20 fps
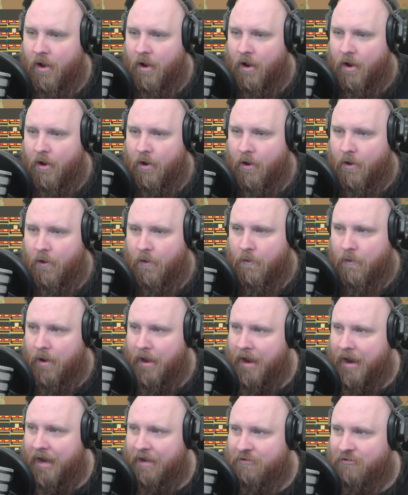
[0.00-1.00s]
Oh,
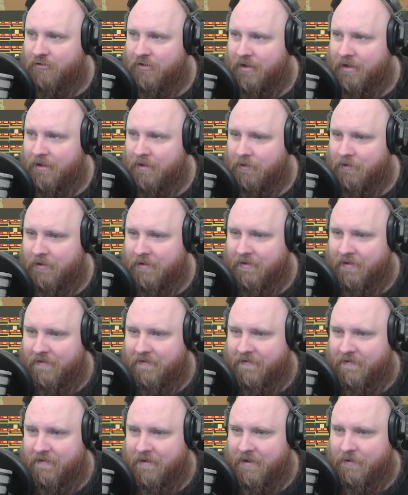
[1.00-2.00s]
actually, look at
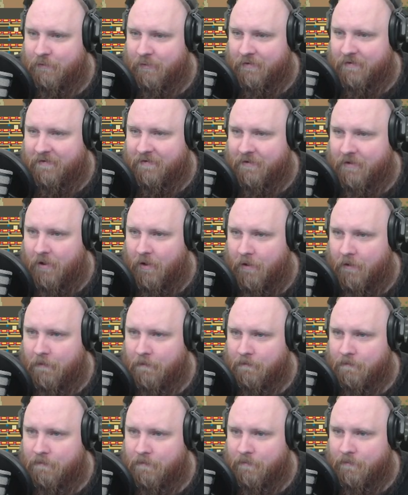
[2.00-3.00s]
this. He wants to go.
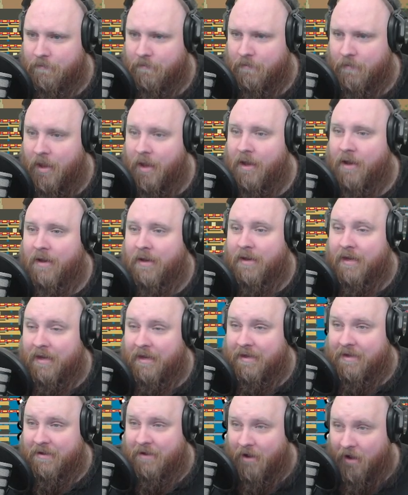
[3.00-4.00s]

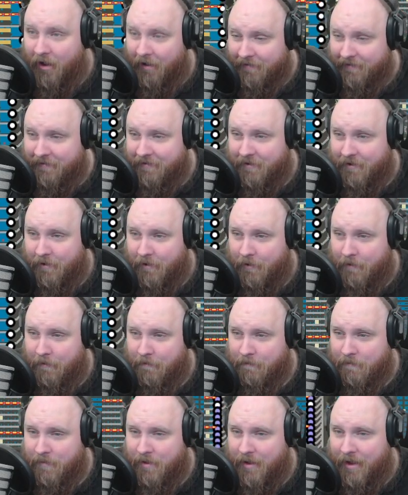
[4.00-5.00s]
He can't
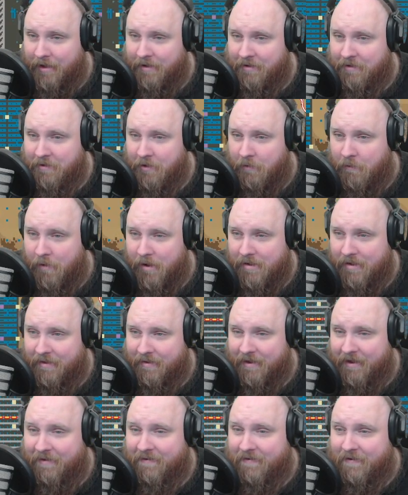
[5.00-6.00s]
go. And you know why
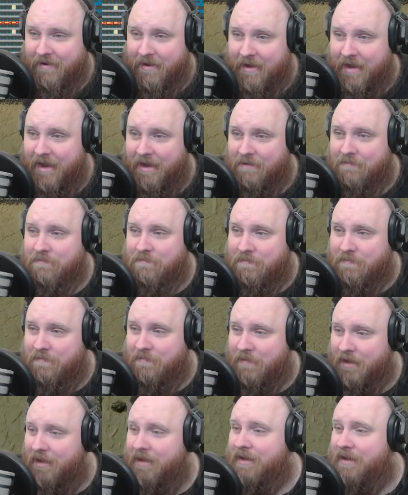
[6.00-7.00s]
that is?
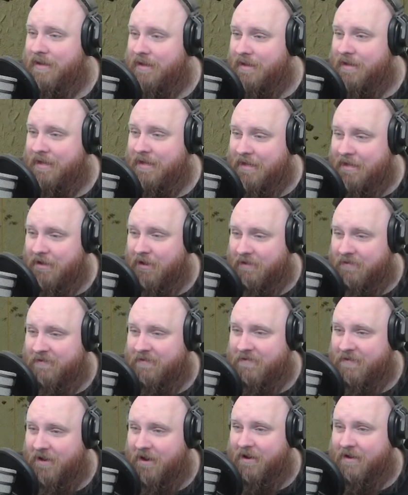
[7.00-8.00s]
He got
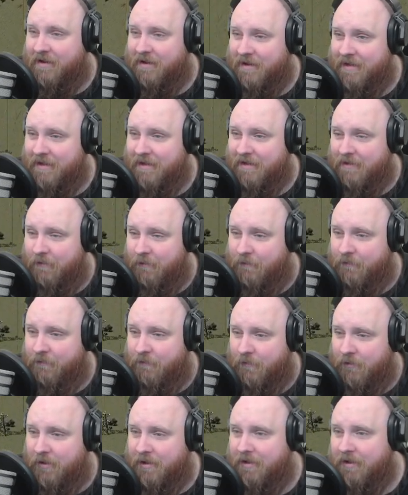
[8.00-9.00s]
stuck. He
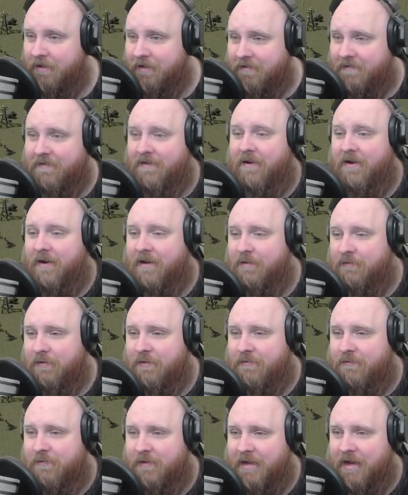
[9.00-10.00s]
fully got stuck. And the
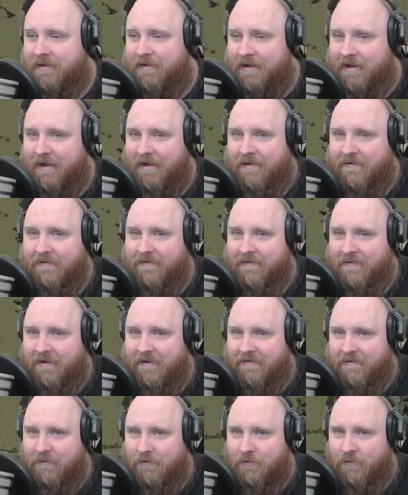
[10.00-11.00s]
reason for that is
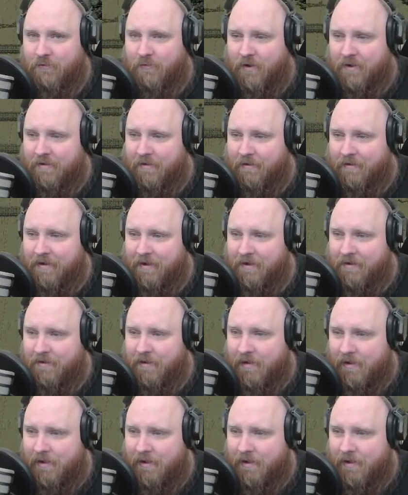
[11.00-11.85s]
this little train down here